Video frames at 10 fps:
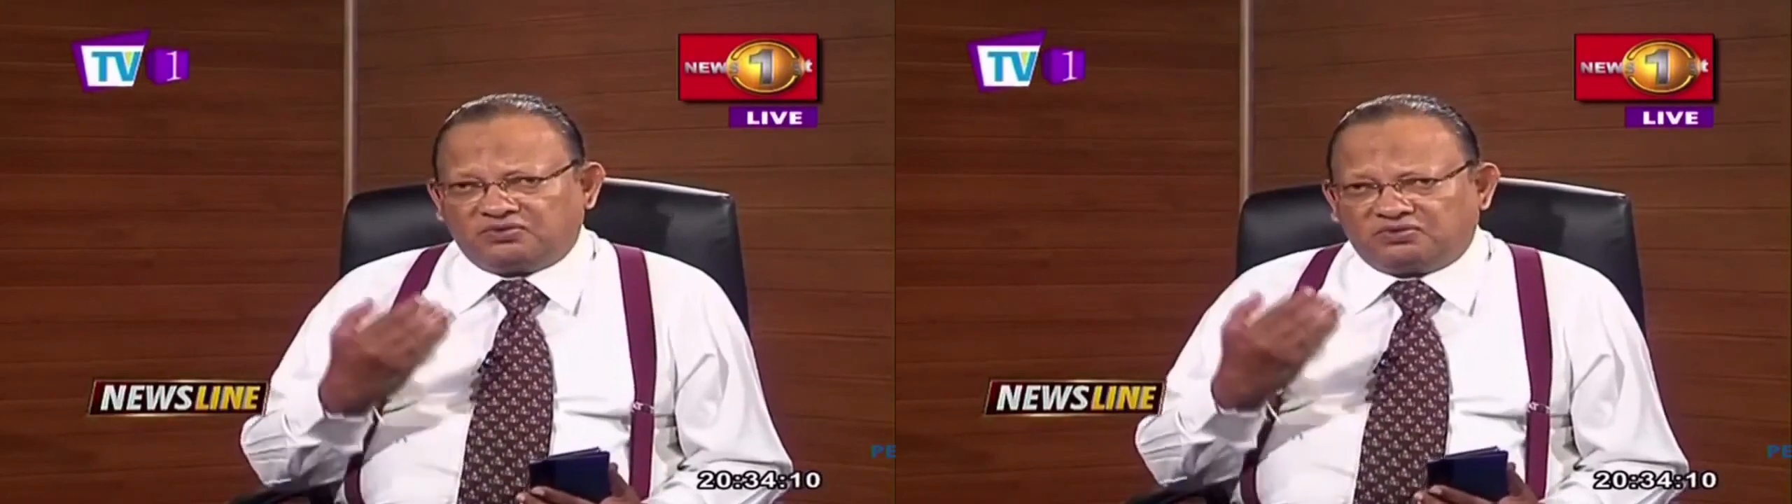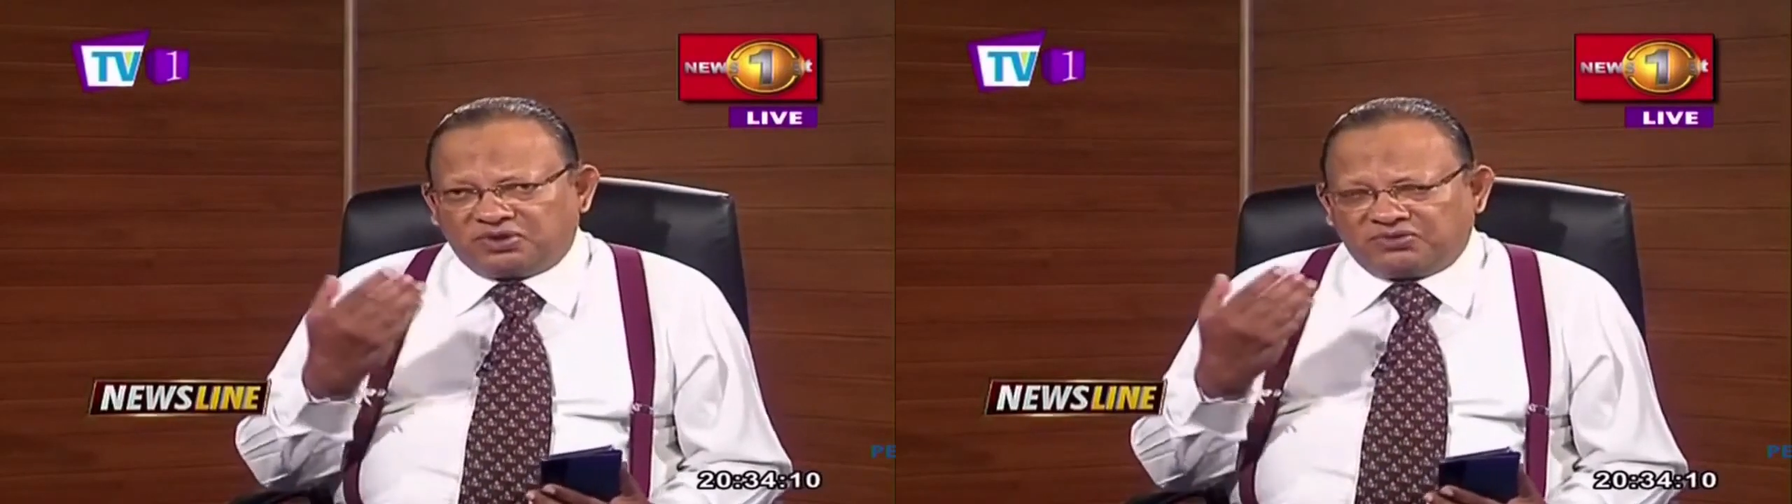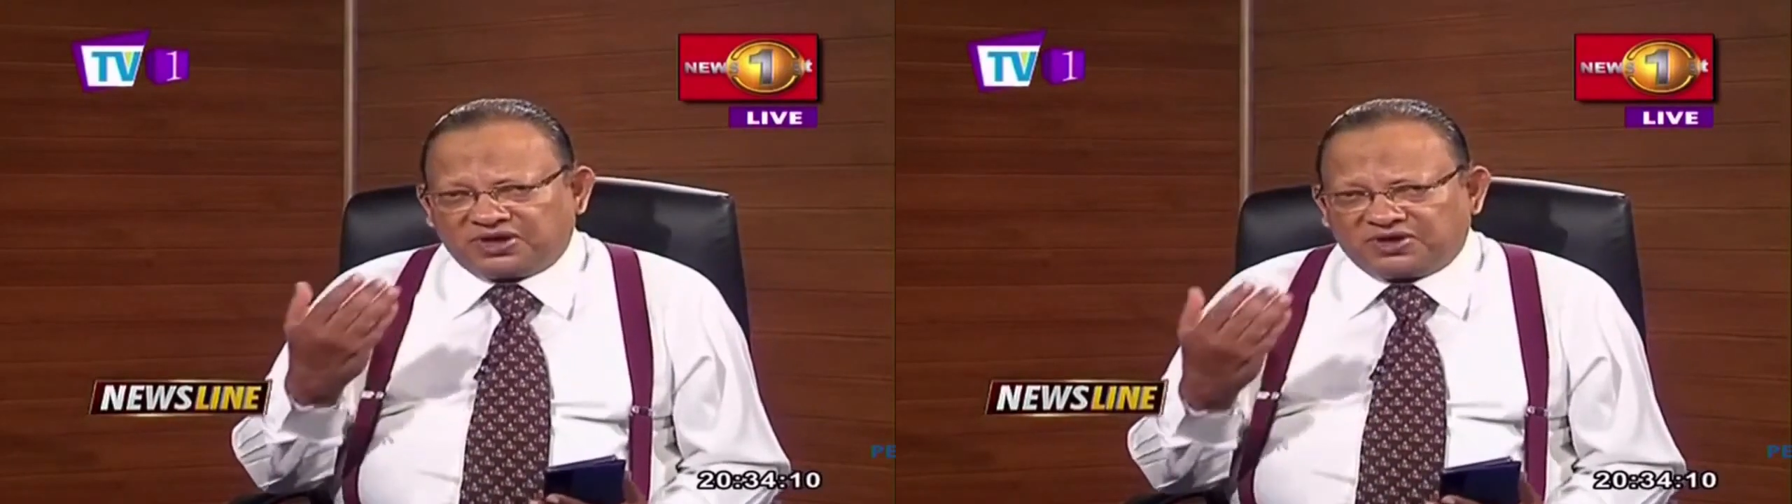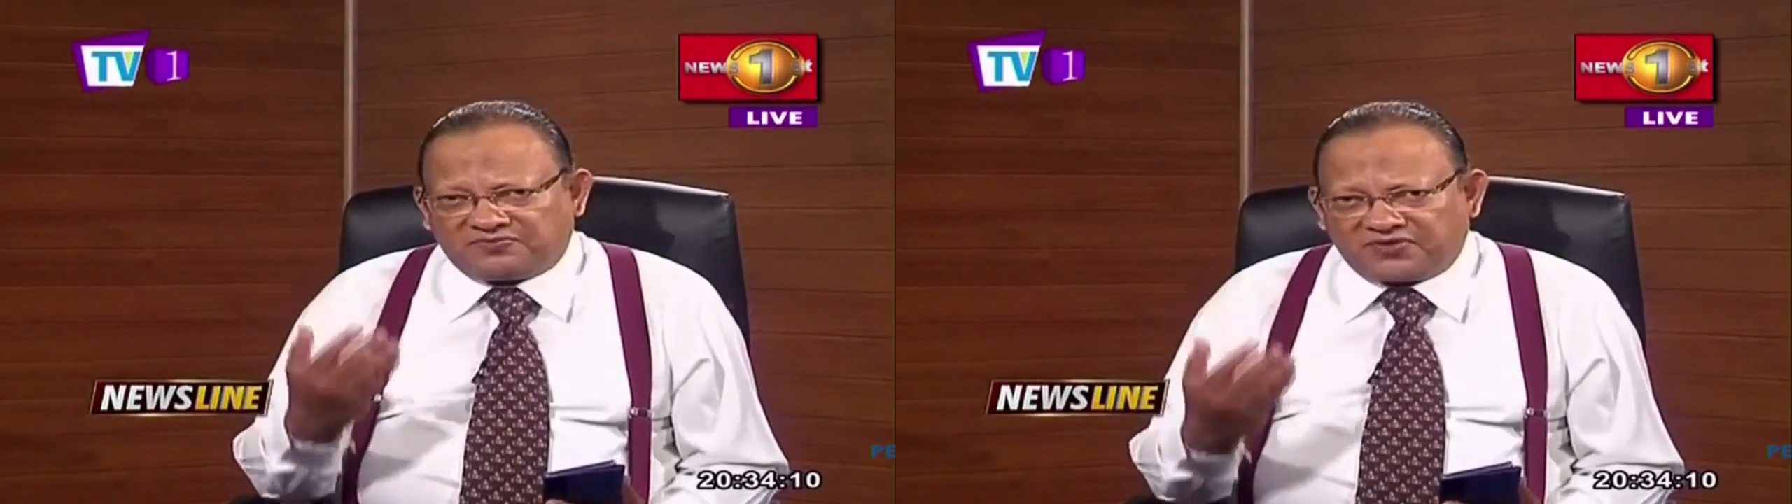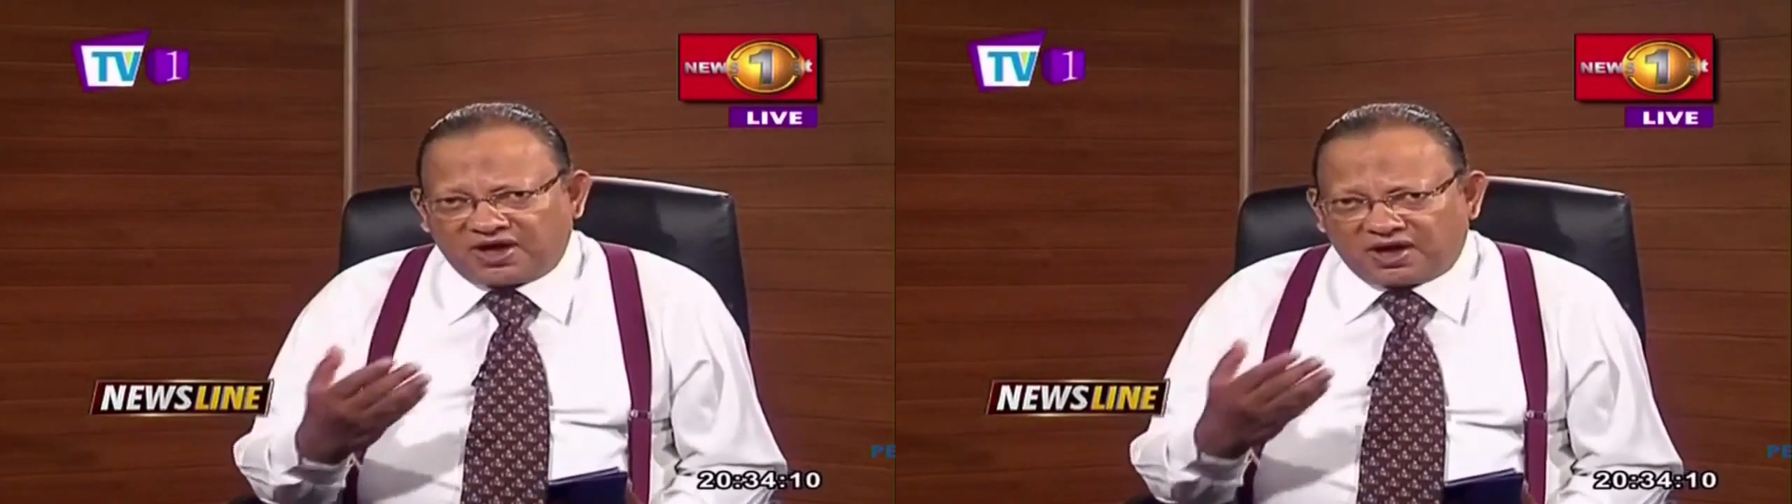When we
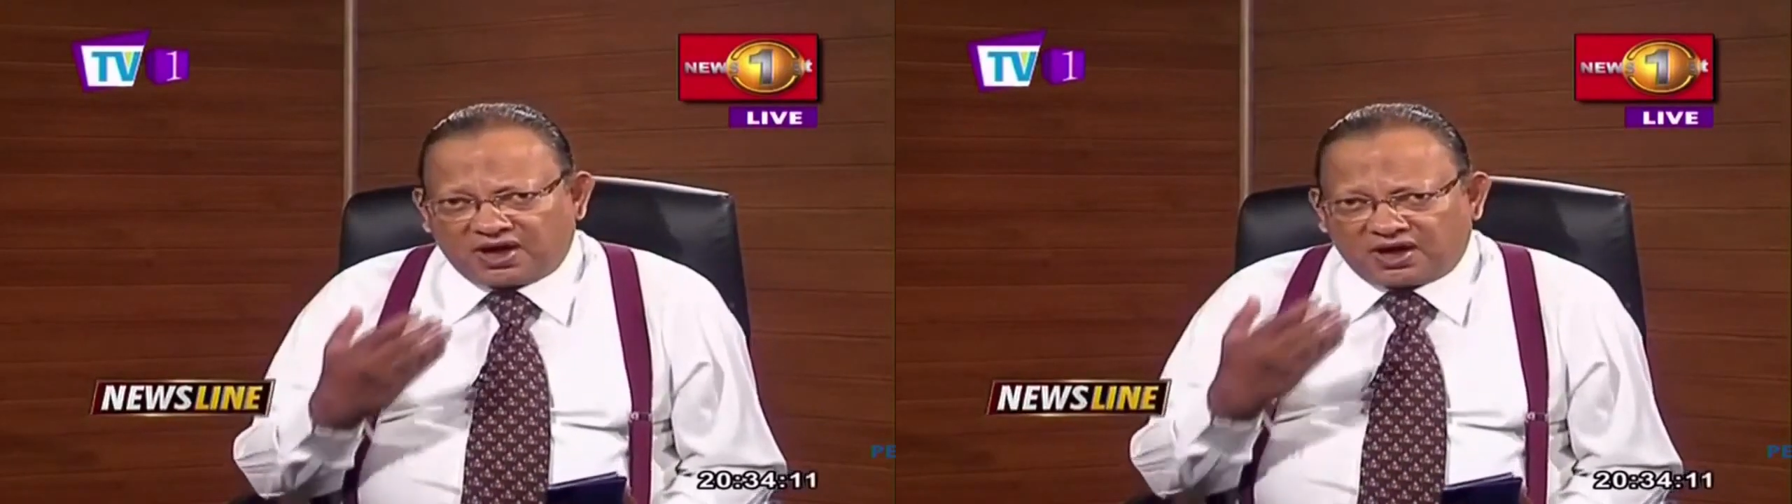compare